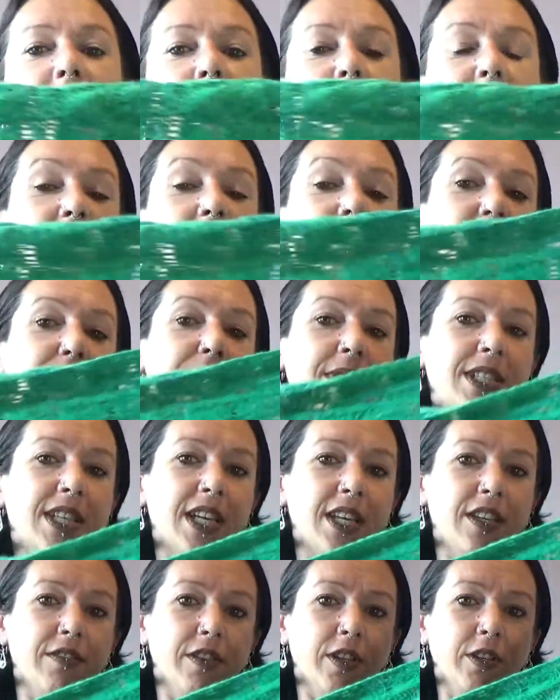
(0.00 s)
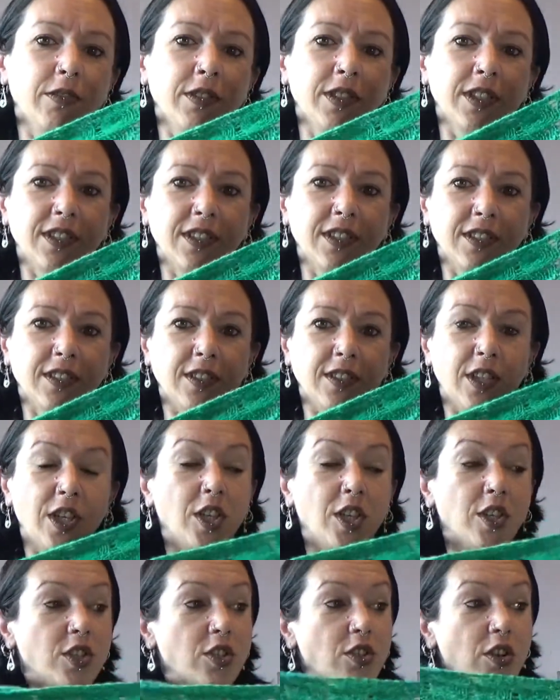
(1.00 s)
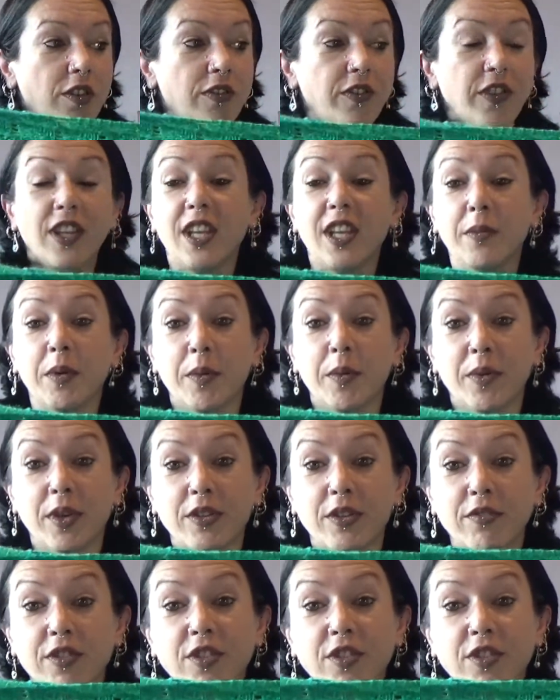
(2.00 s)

Neve's my 10-year-old. Sorry if you can hear my printer,